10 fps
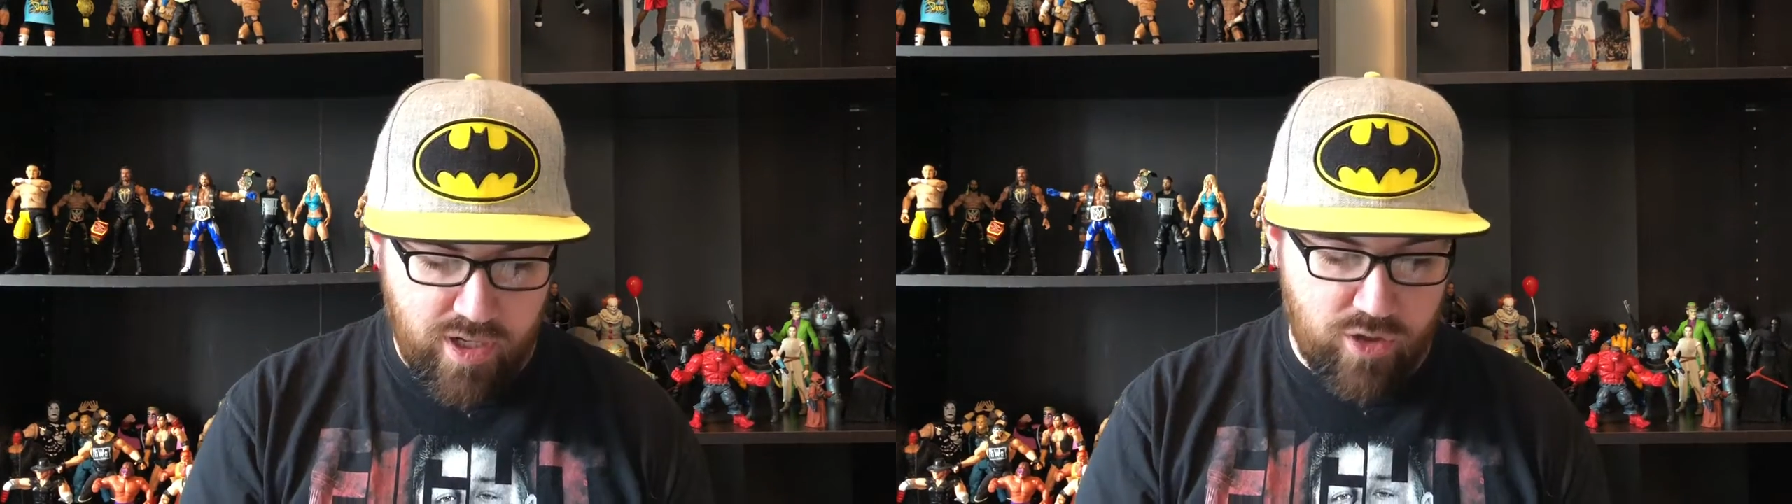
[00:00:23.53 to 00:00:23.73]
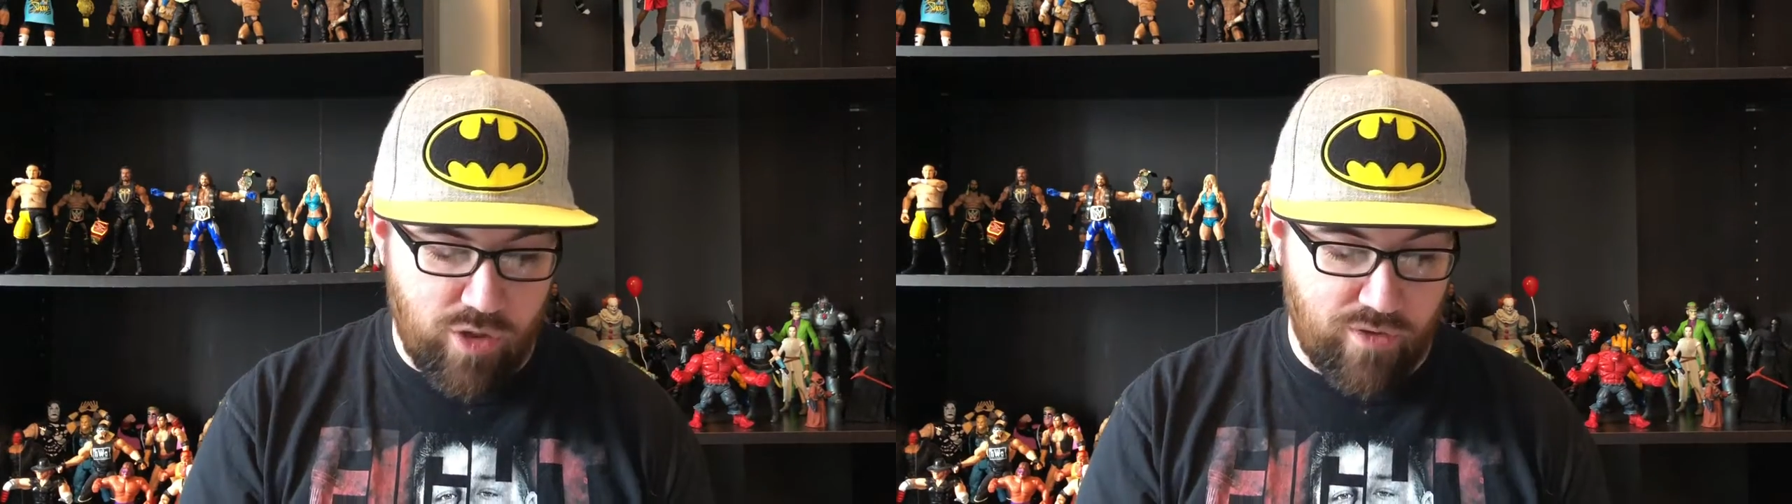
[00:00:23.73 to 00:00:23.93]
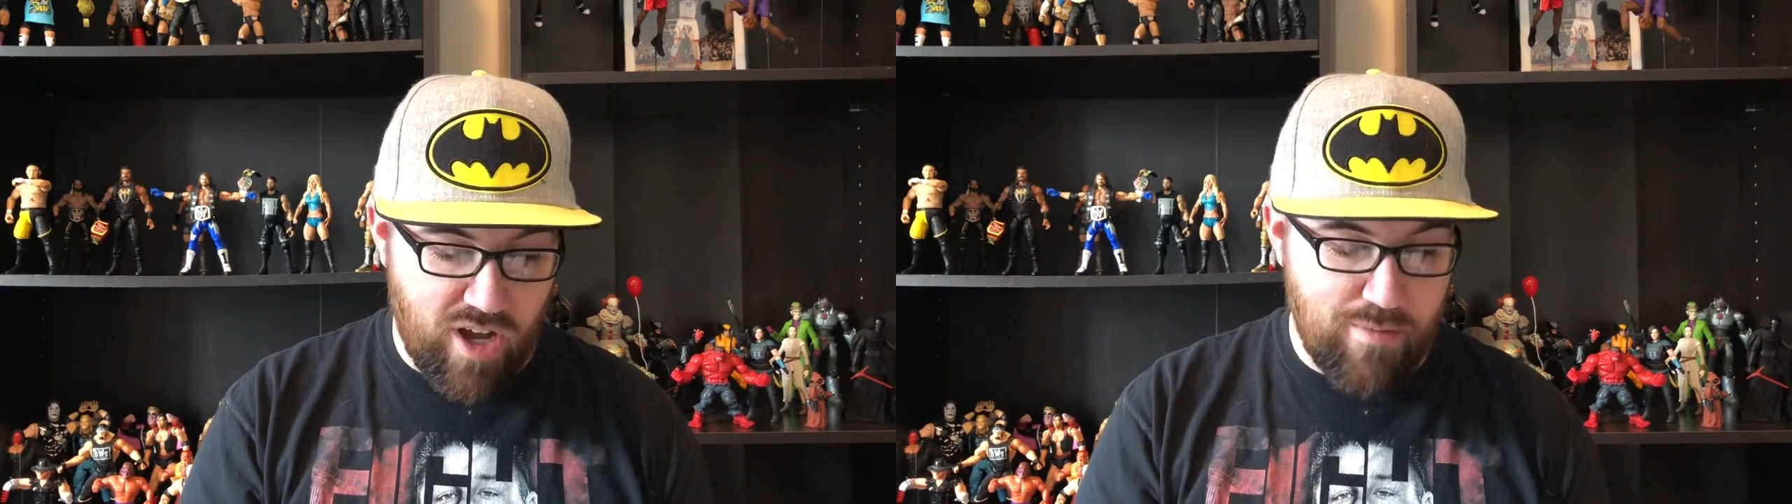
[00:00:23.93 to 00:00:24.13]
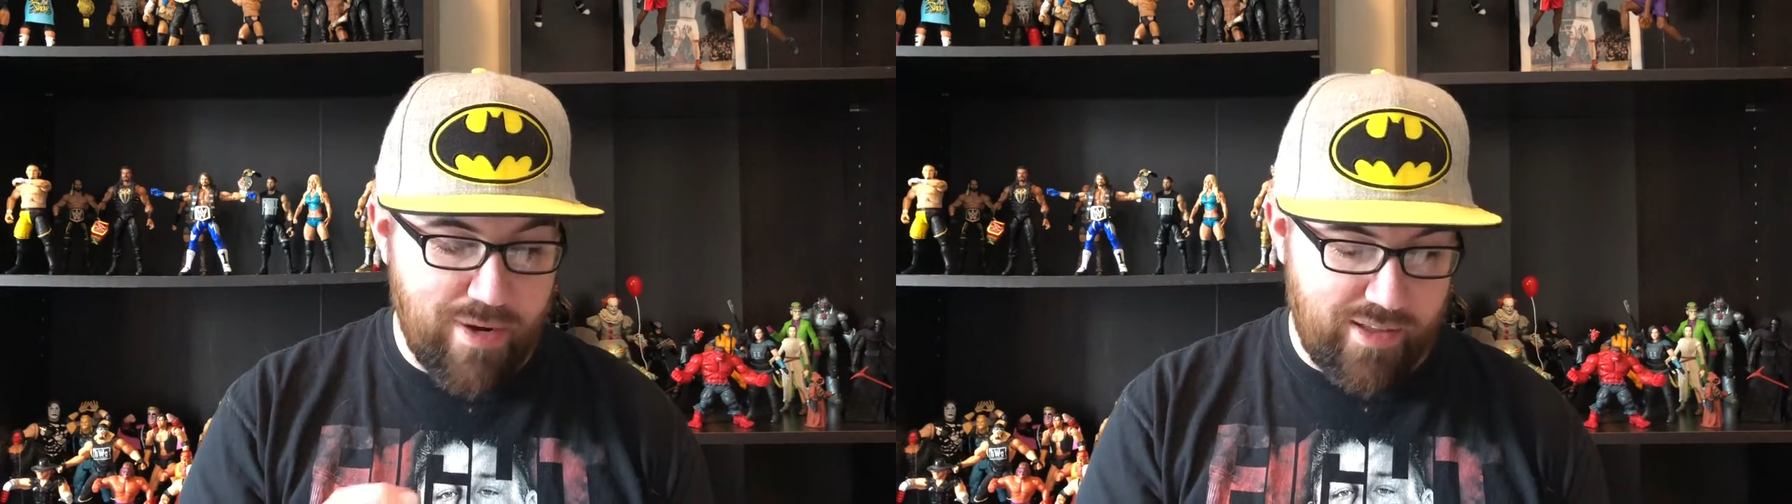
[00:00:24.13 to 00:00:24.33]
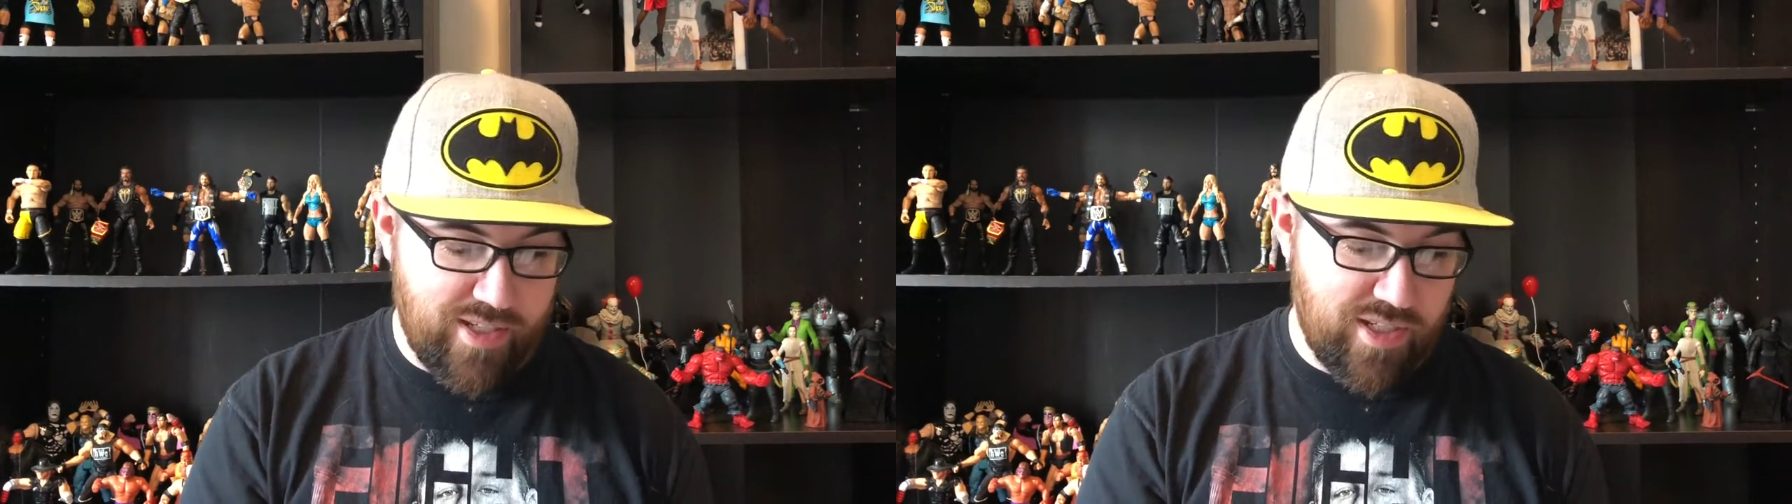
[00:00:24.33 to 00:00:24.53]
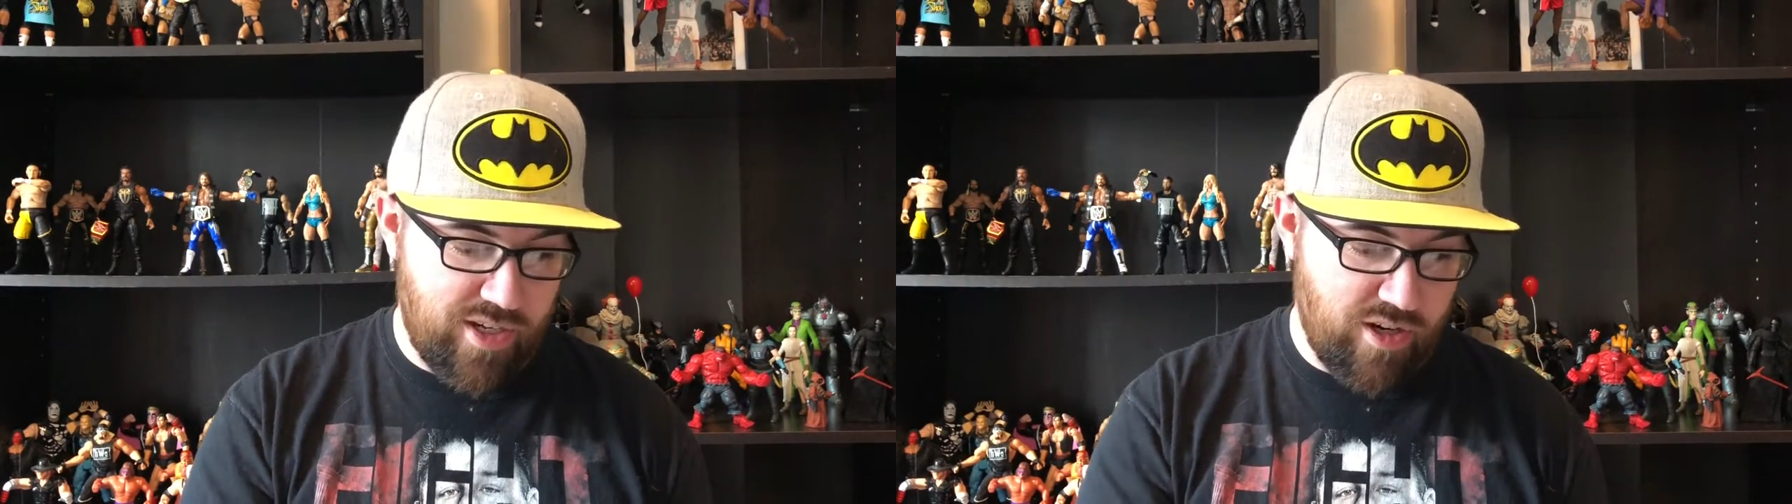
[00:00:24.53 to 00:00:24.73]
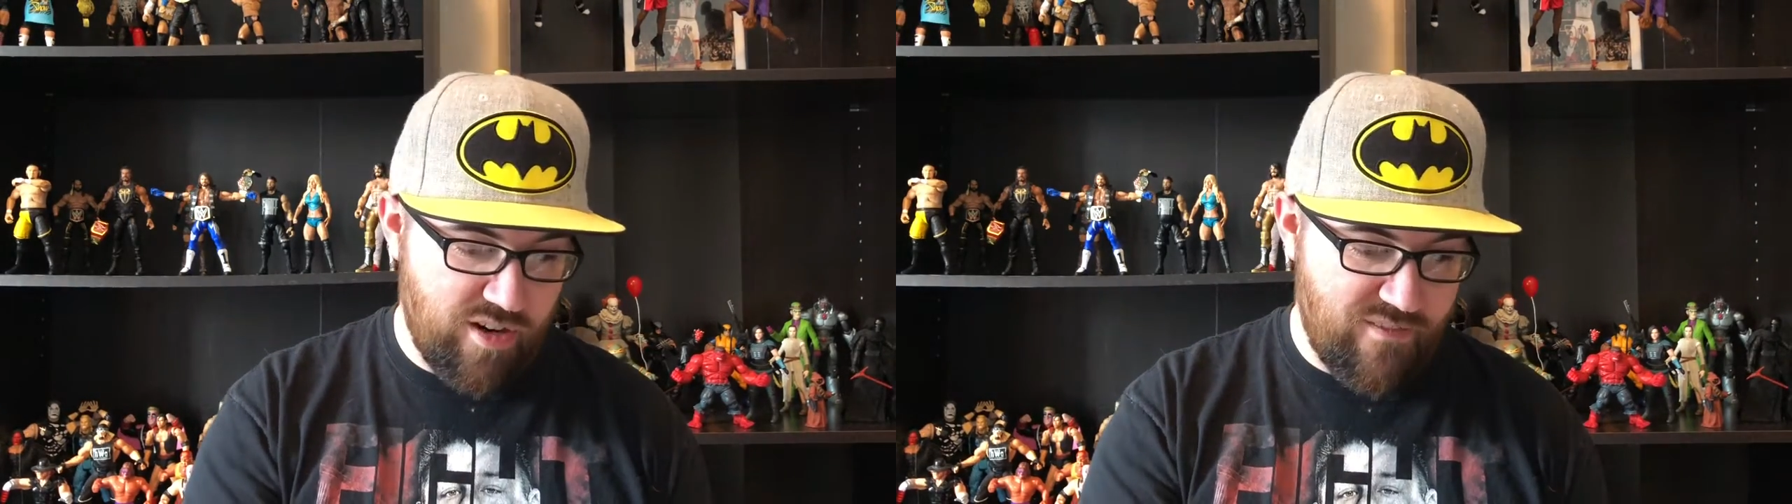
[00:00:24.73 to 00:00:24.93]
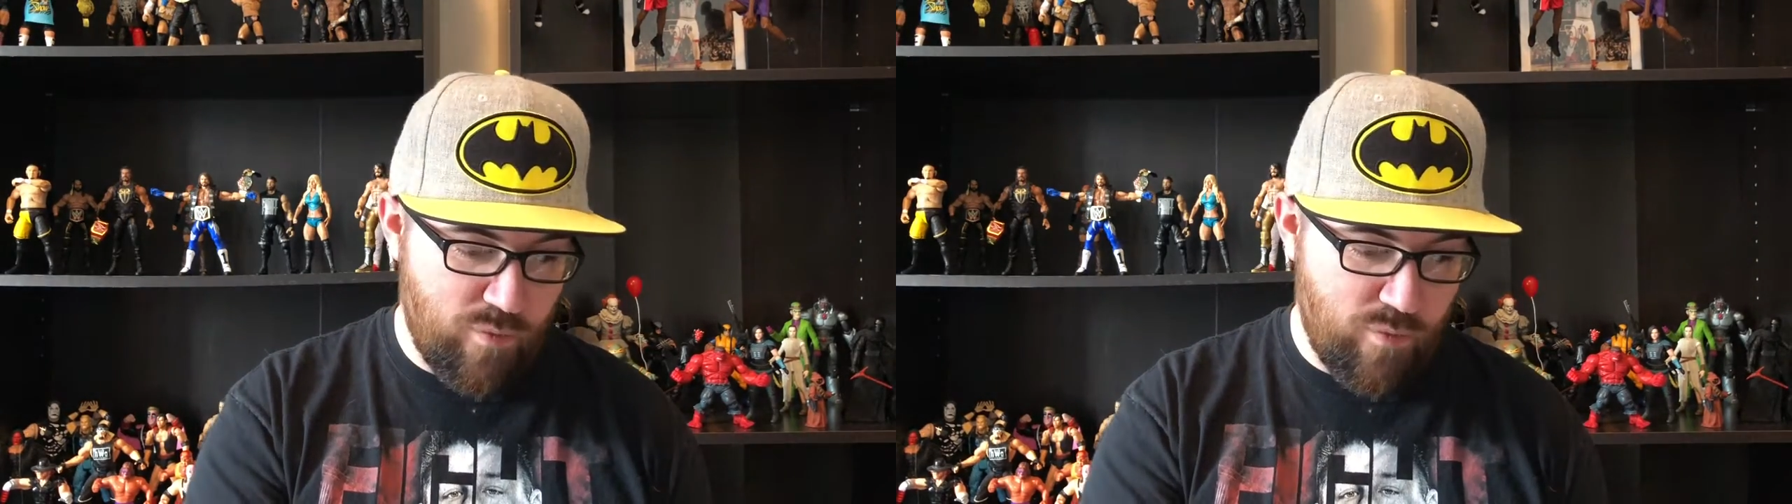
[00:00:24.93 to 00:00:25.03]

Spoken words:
So I've got my list here of